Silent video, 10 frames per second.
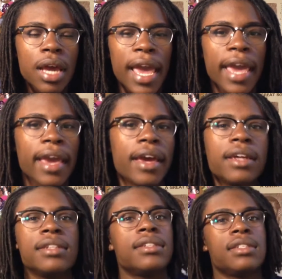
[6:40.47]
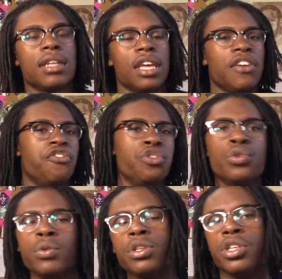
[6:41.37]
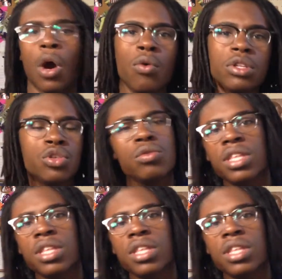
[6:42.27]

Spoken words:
And if you don't do